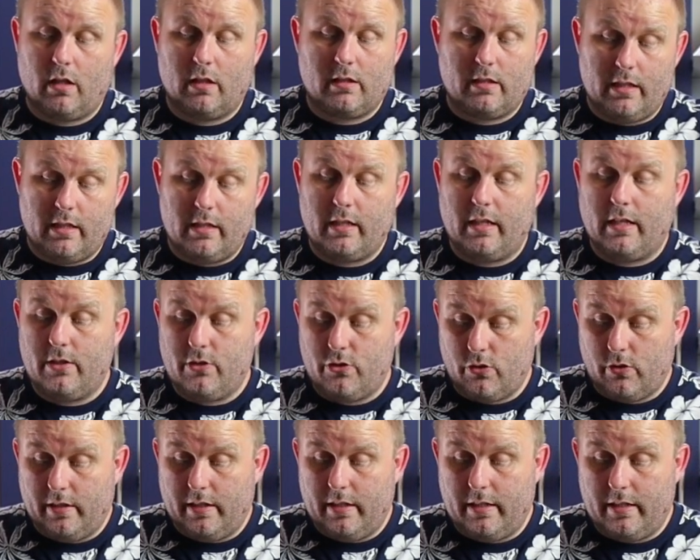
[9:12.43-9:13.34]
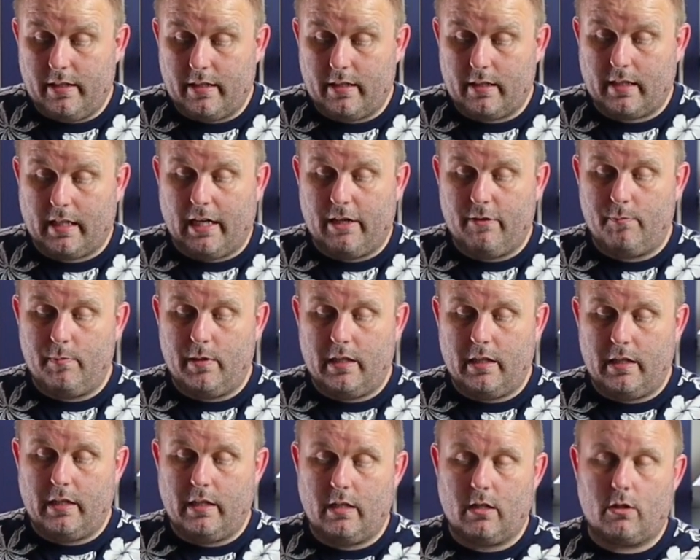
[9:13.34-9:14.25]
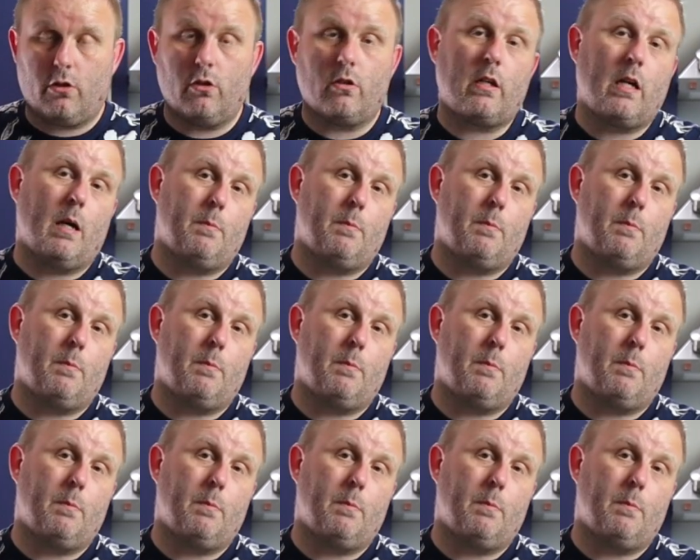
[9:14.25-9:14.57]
I did enjoy it. It gave me a good